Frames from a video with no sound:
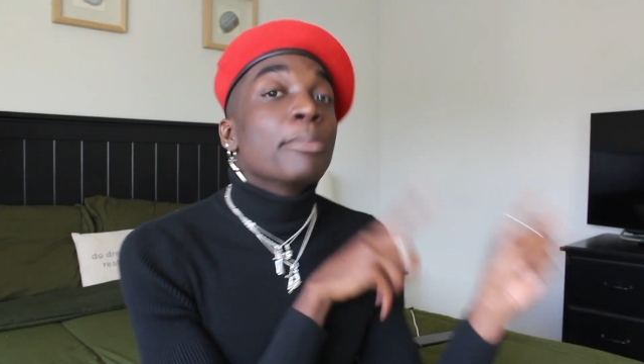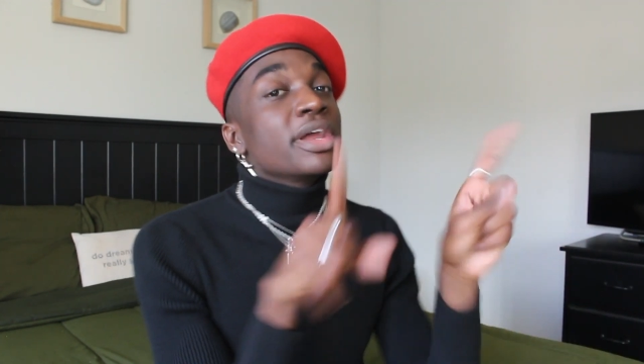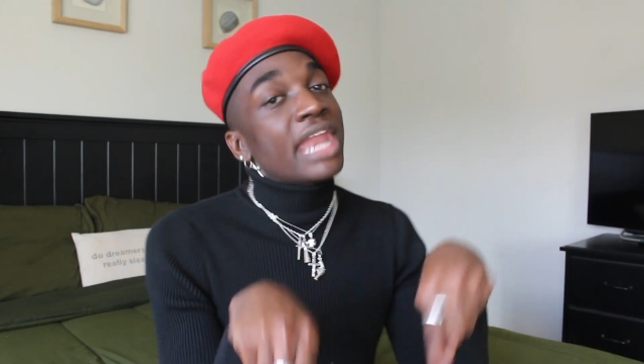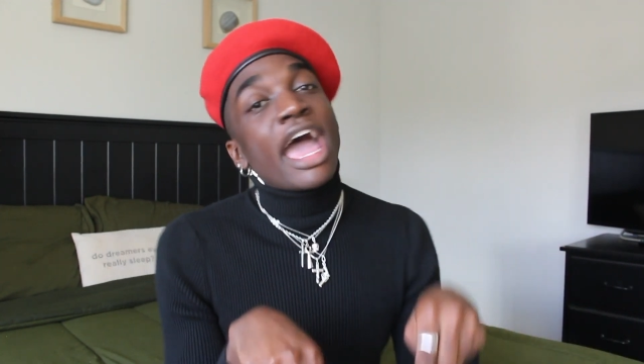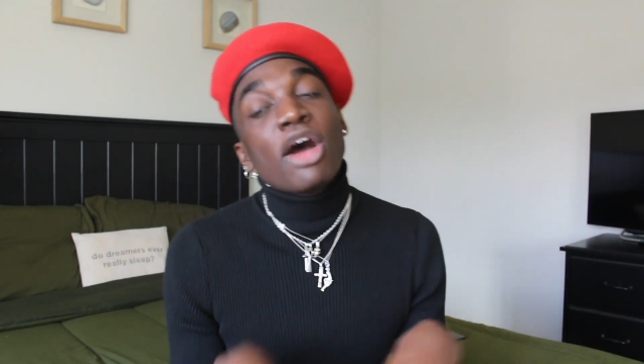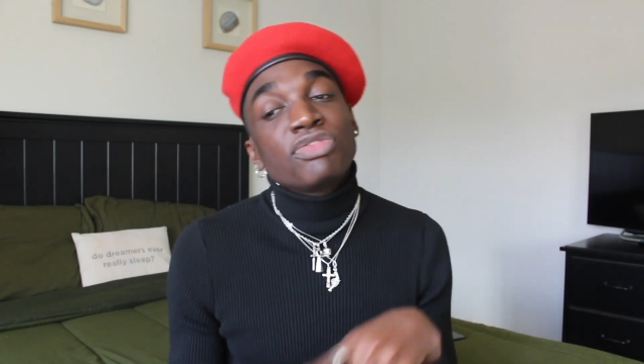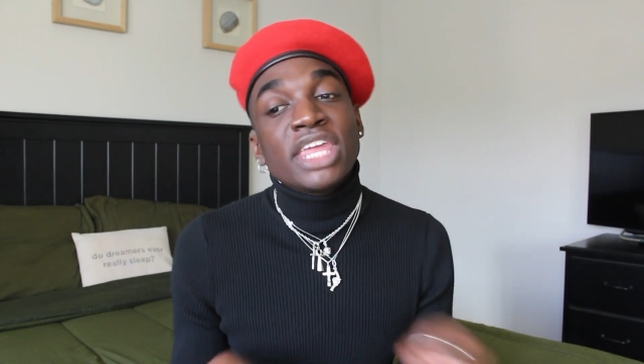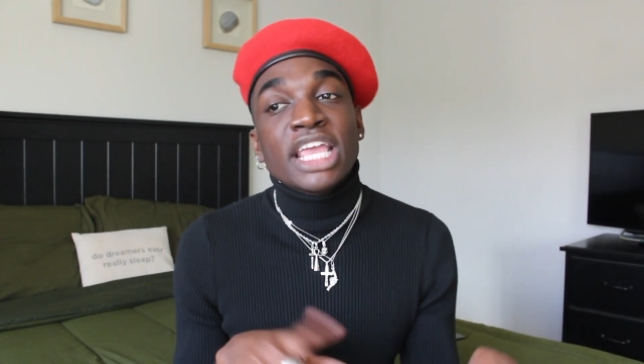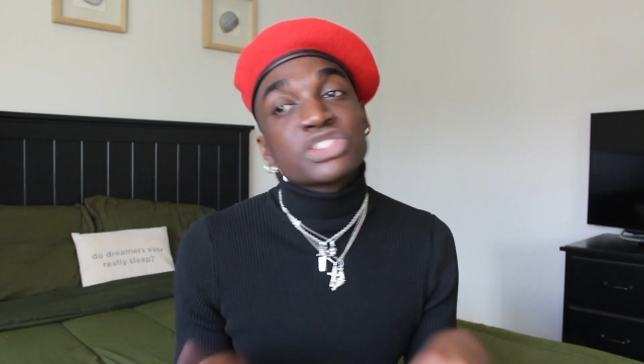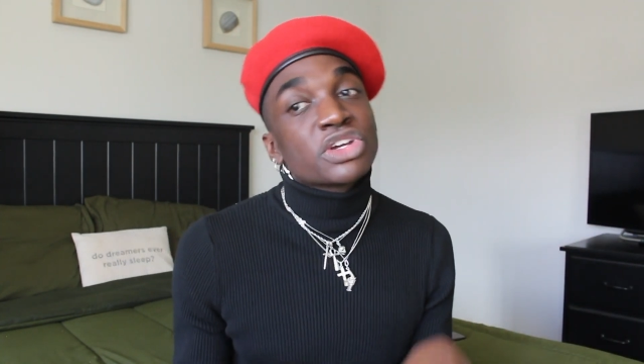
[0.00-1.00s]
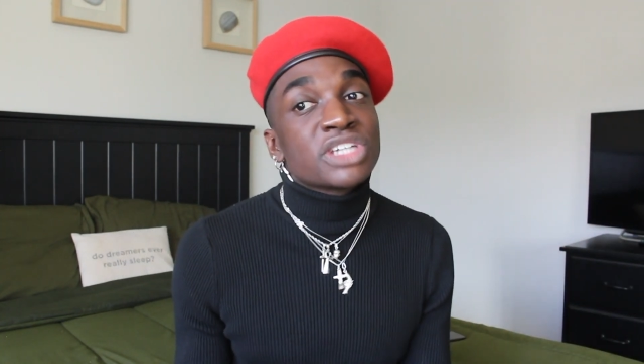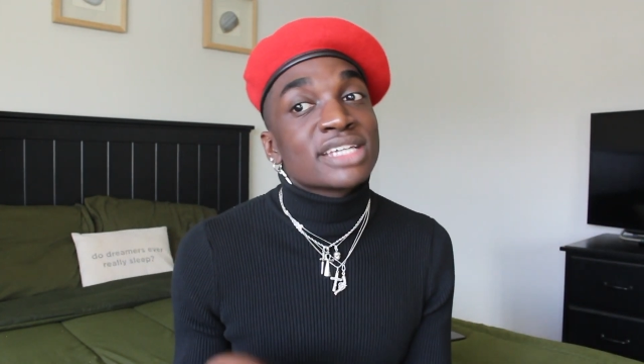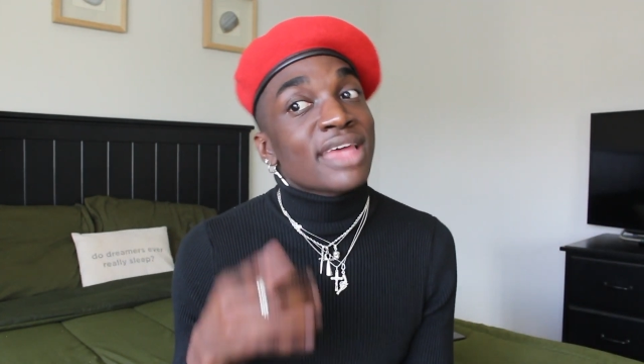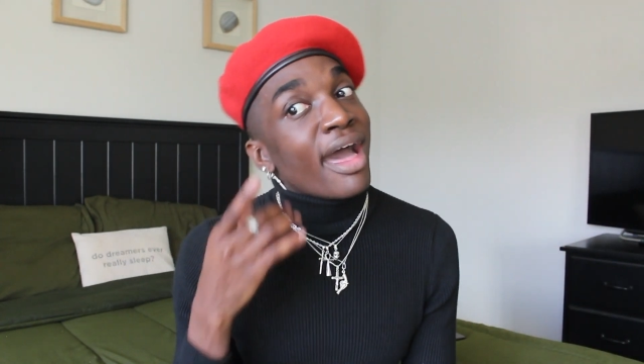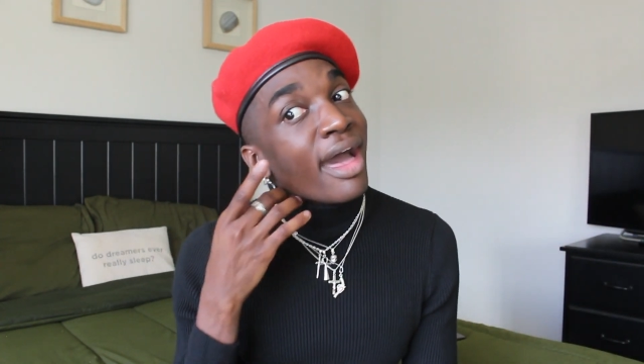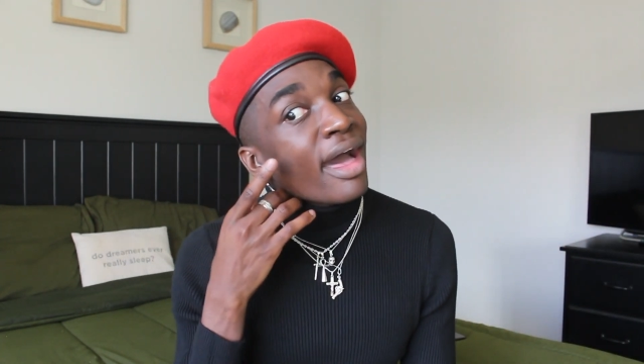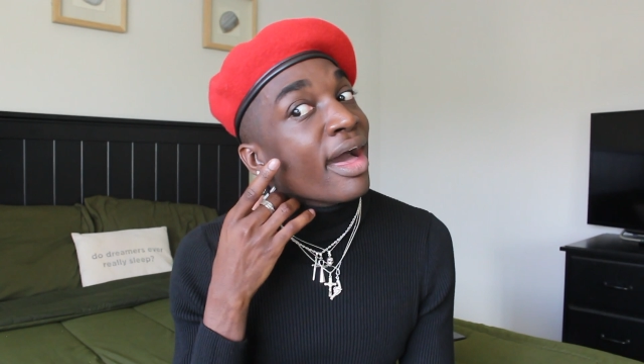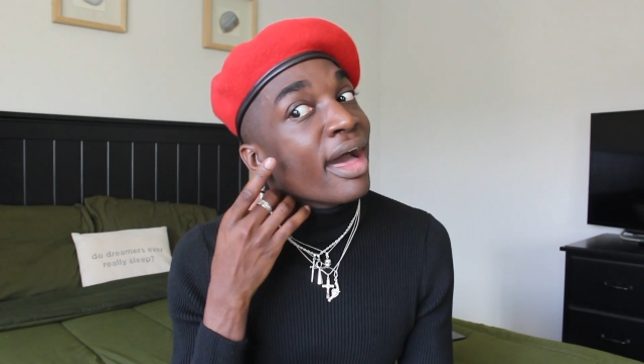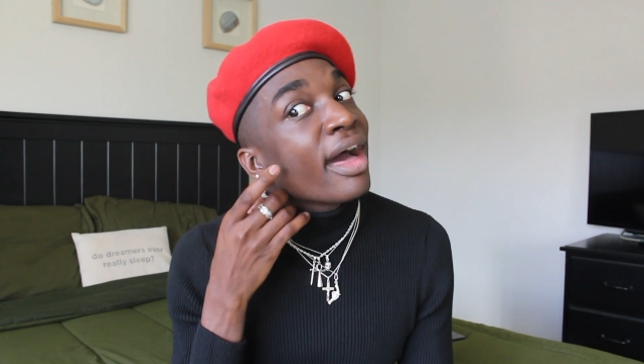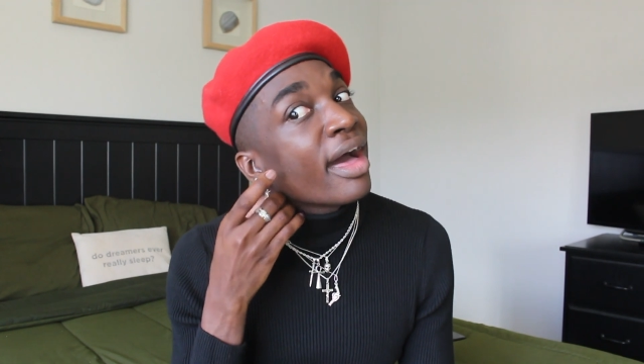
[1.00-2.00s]
But now things are just,
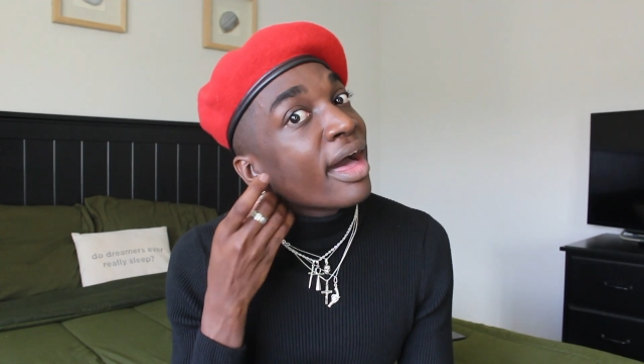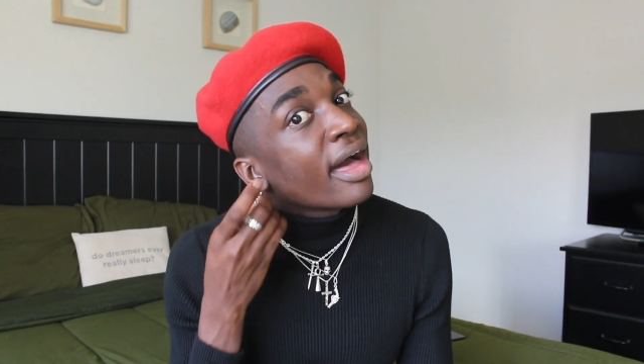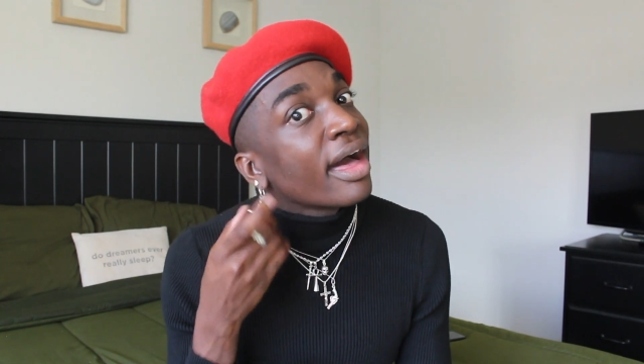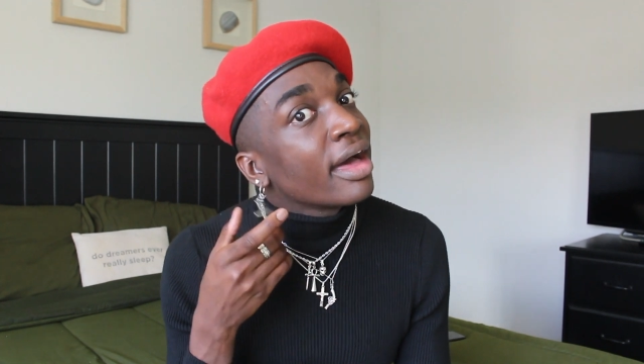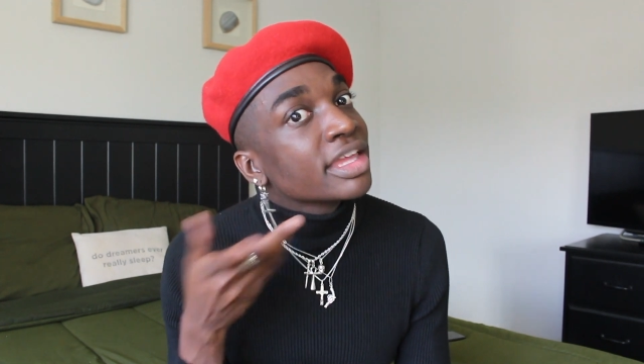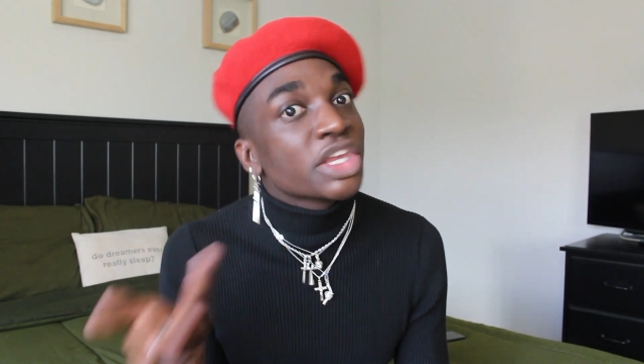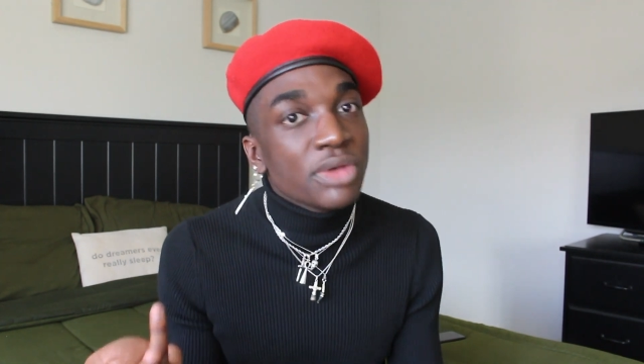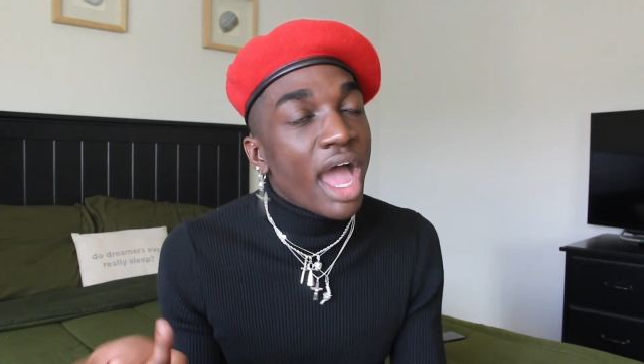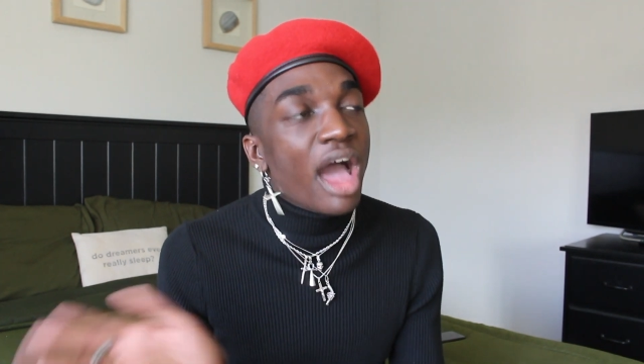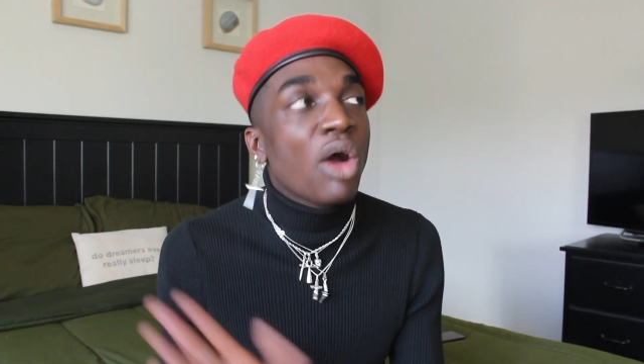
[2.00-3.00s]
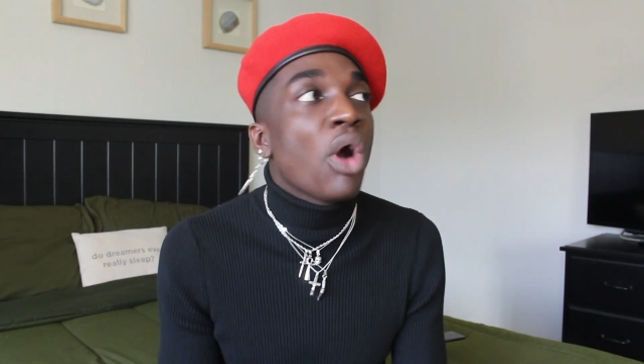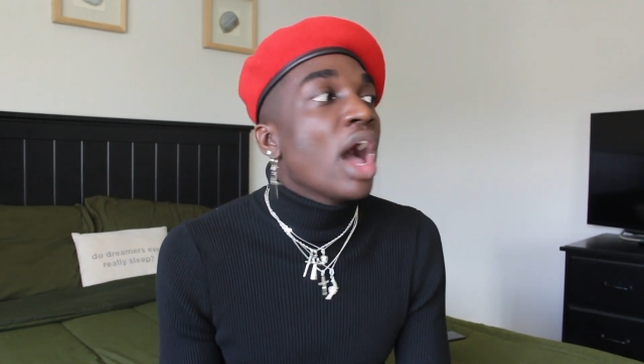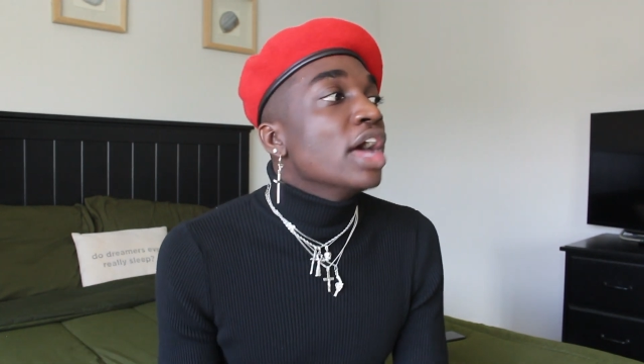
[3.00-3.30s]
ah, uh, you know?